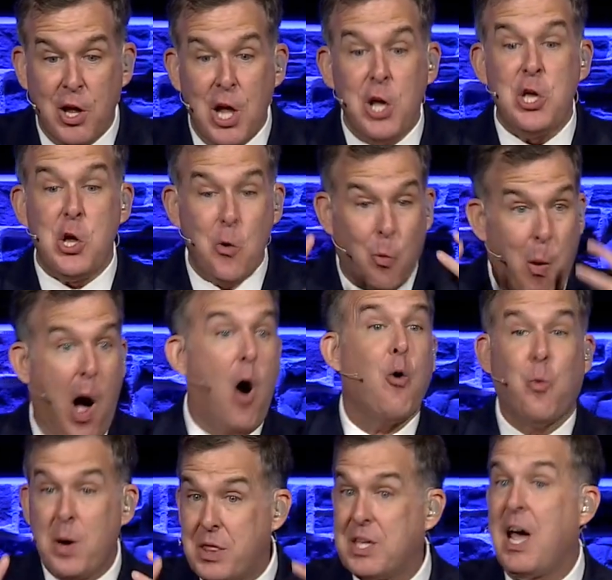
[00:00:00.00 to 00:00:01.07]
You walk
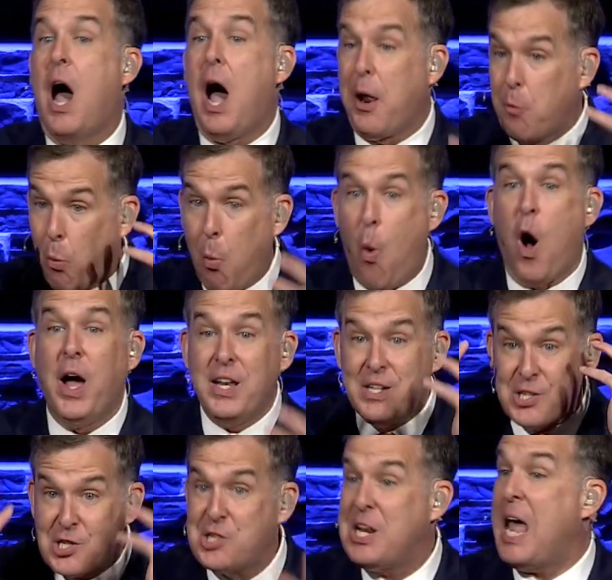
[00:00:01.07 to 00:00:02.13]
with God one
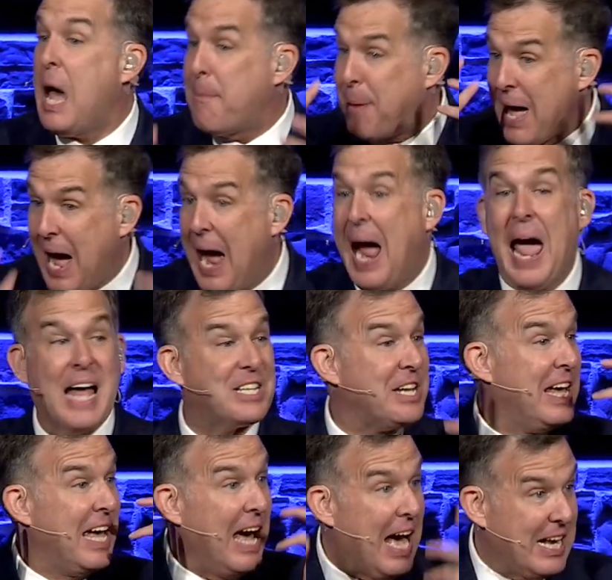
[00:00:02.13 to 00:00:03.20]
step at
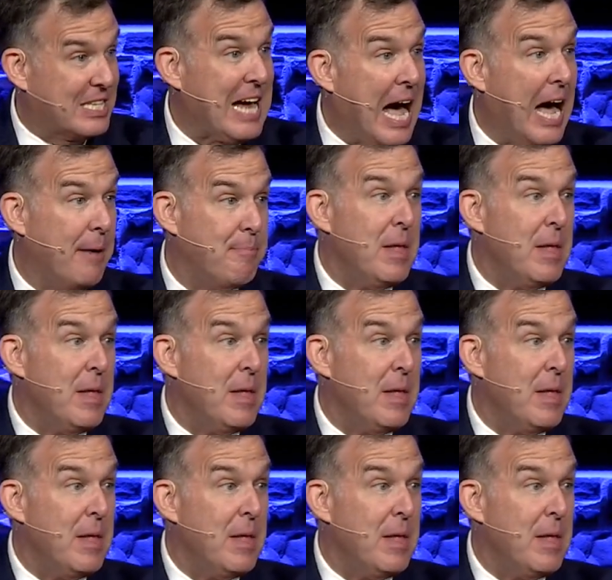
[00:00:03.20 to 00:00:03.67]
a time.